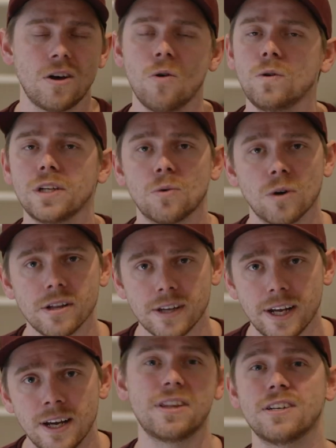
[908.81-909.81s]
Totally worth
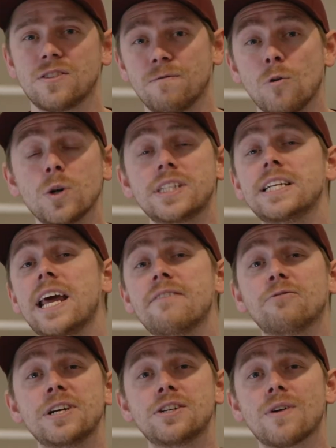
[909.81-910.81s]
it. There's a 14-day
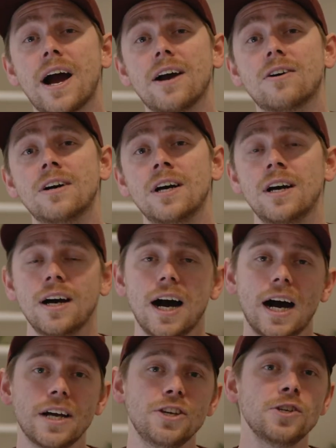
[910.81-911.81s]
free trial.
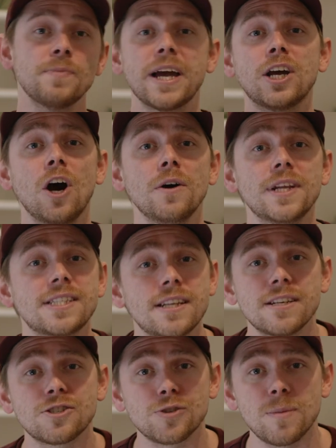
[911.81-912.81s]
Uh, use my code that's in
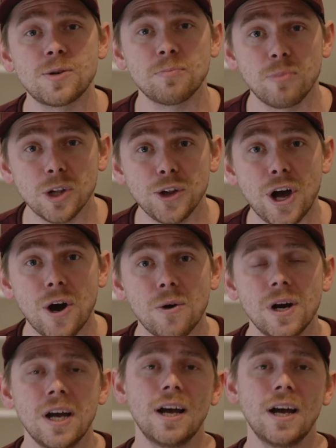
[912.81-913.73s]
the description below.